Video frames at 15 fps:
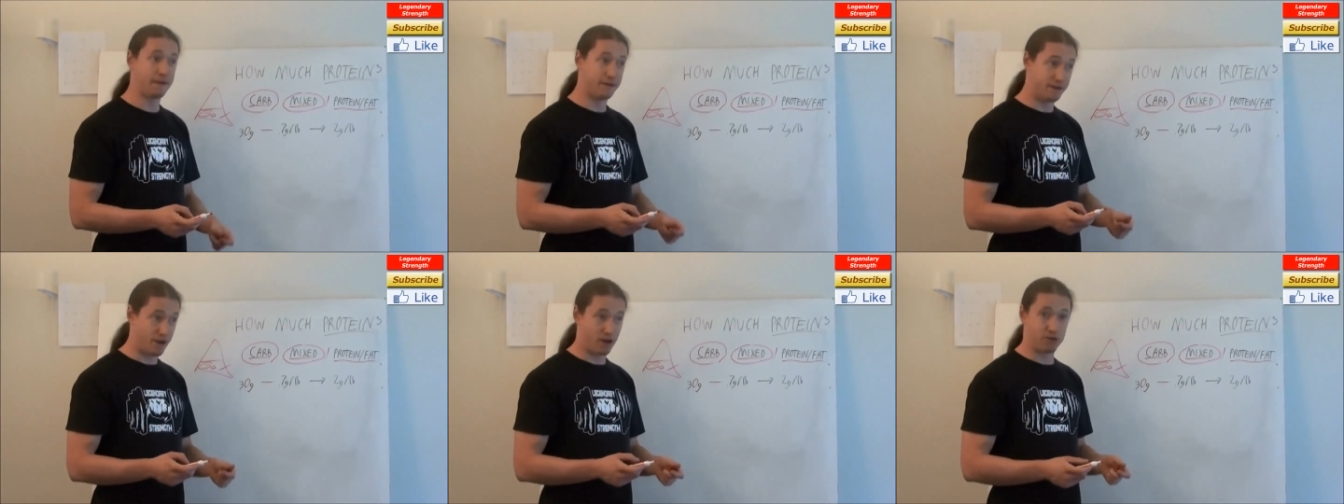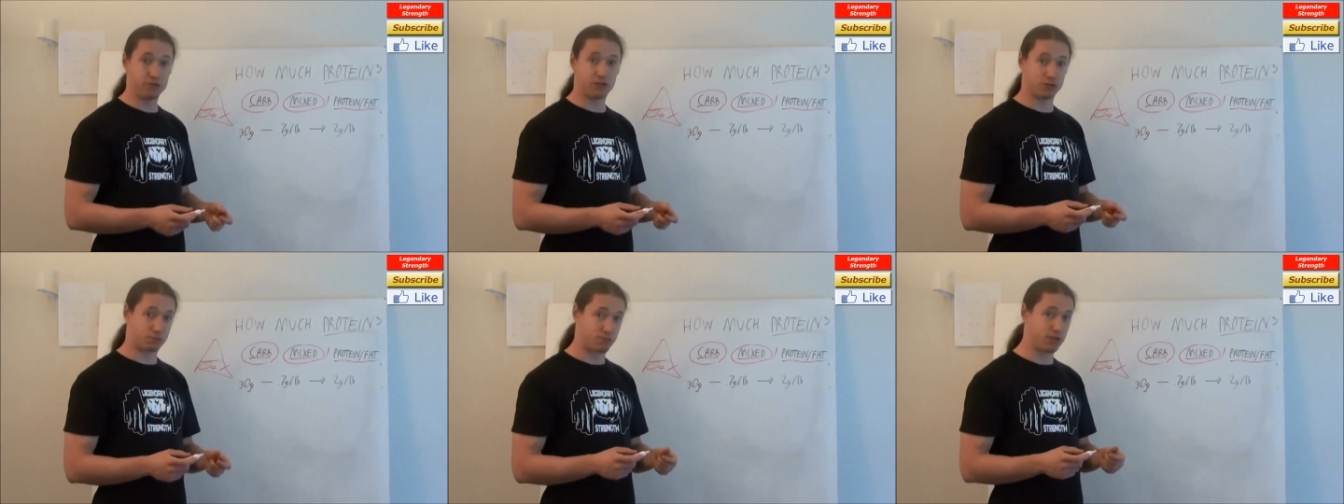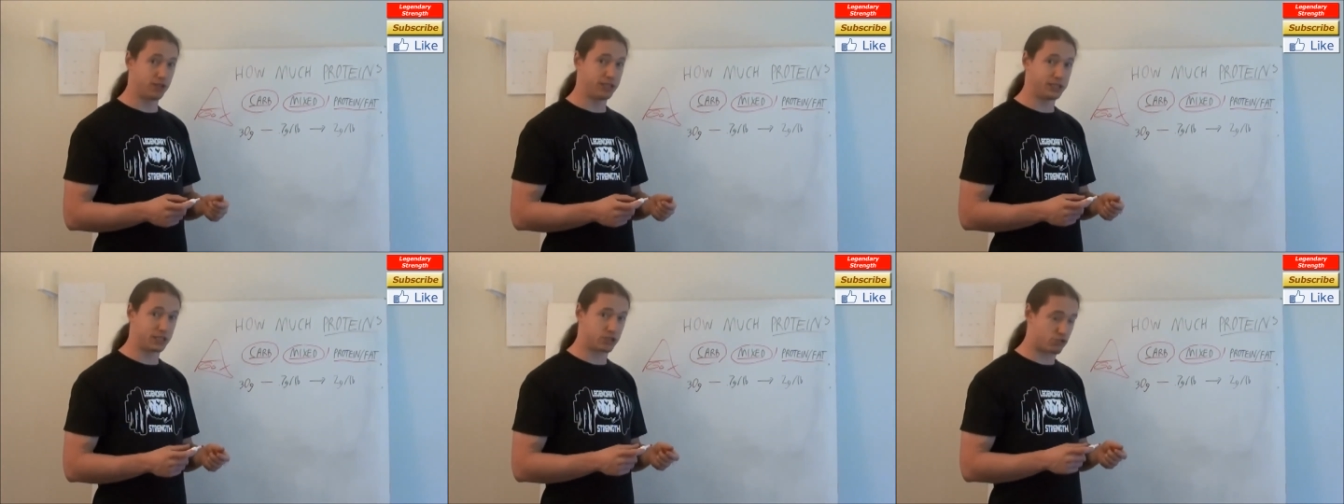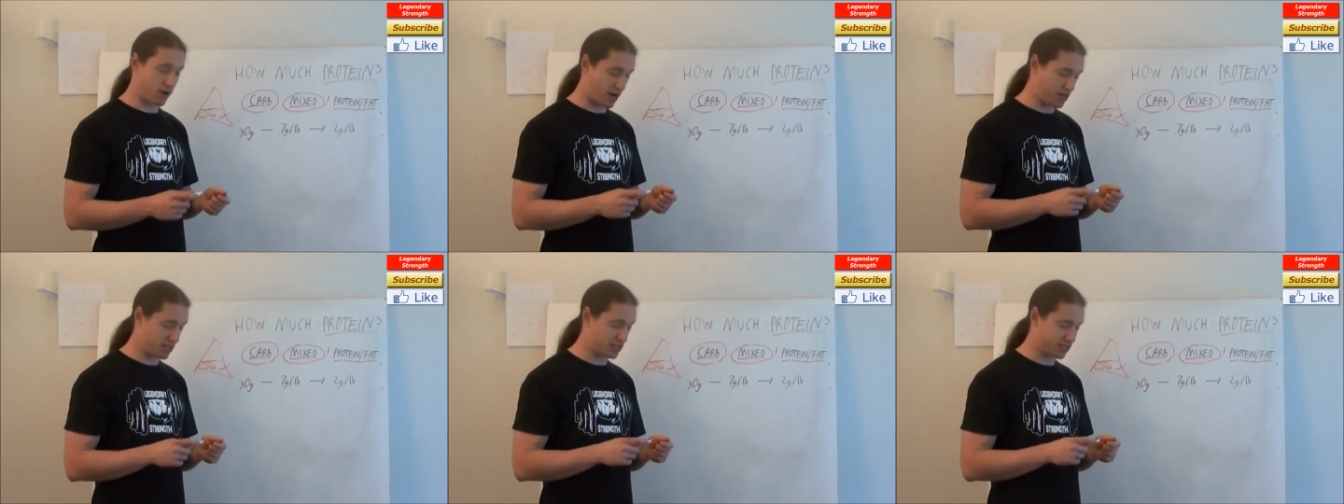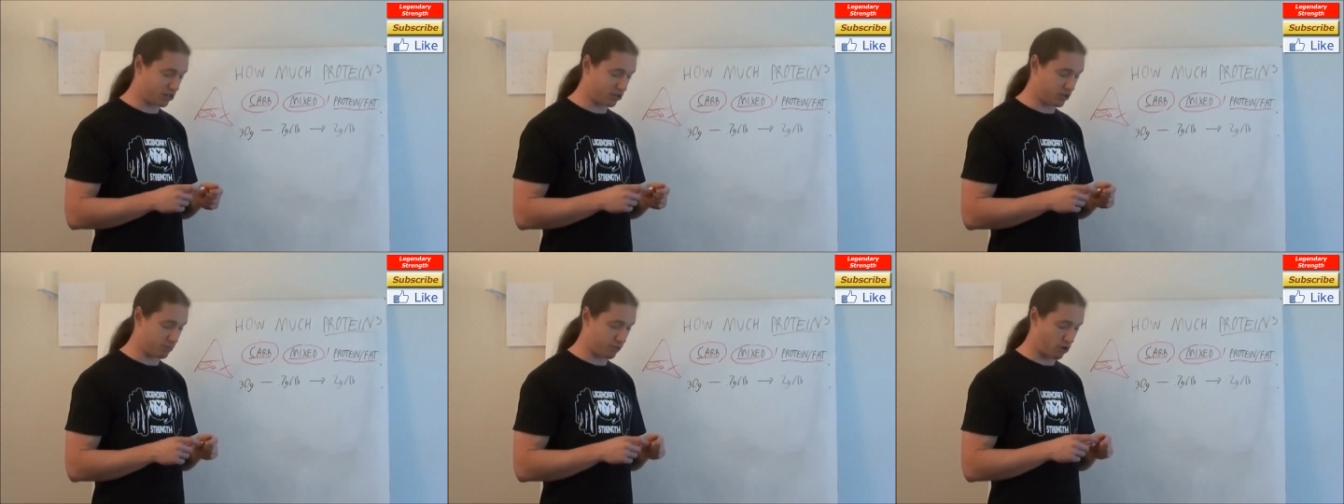No, they're really just trying to
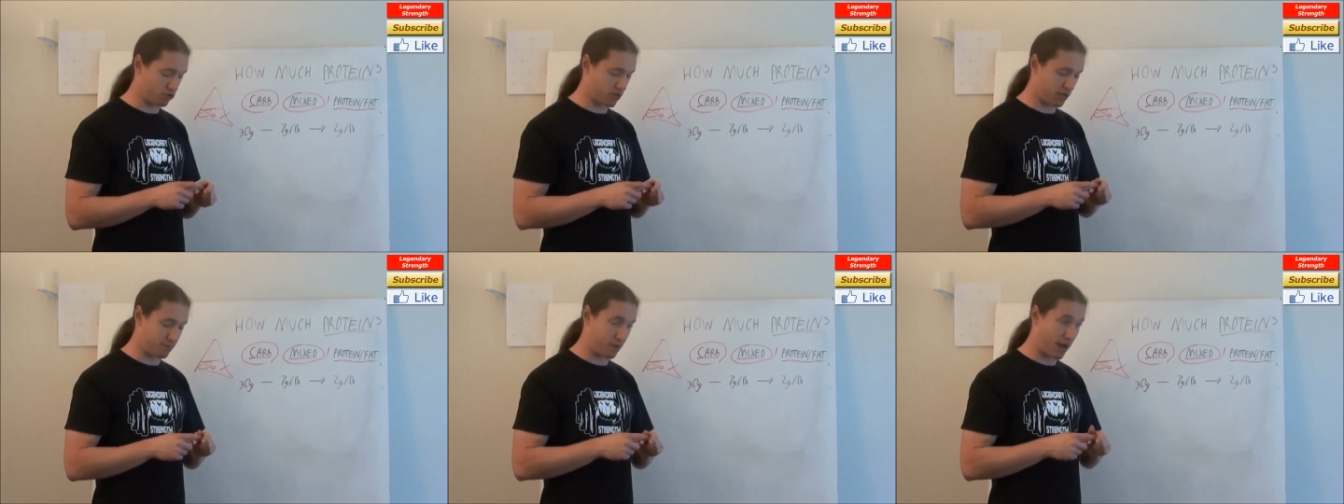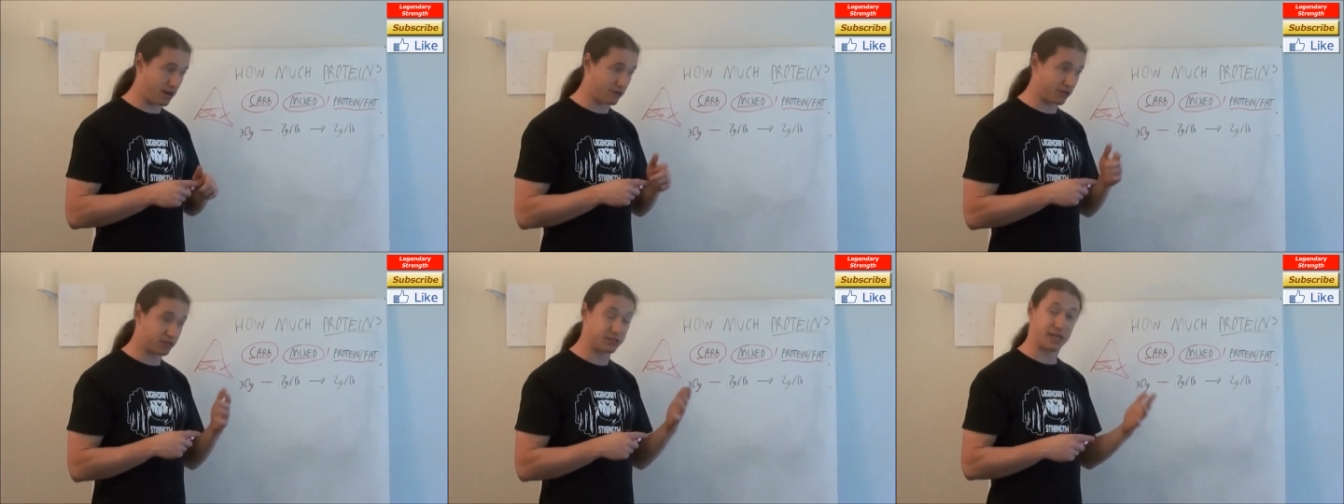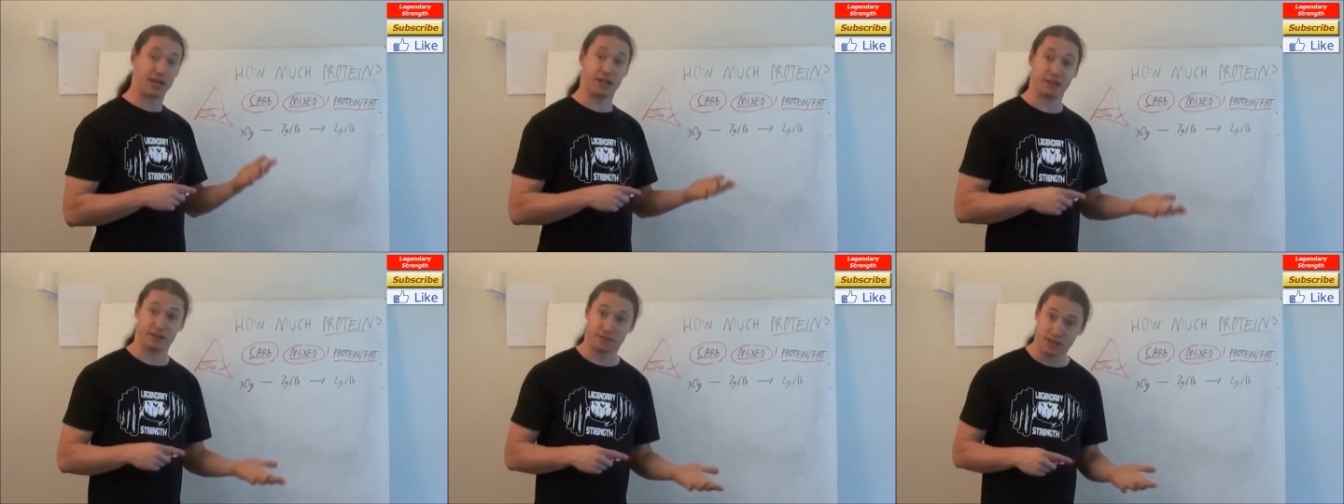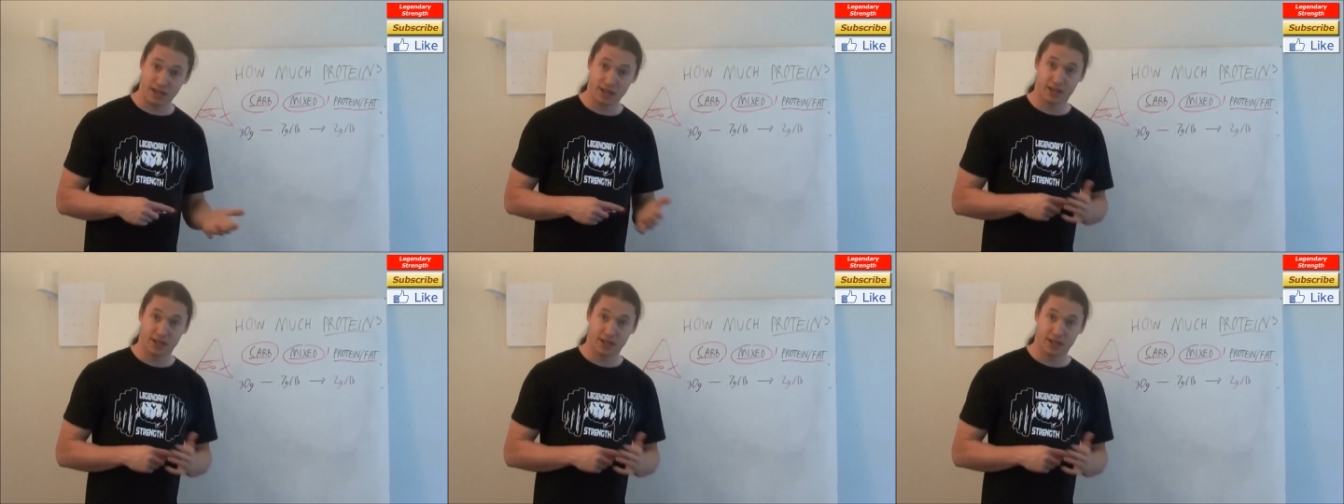sell you protein powders, and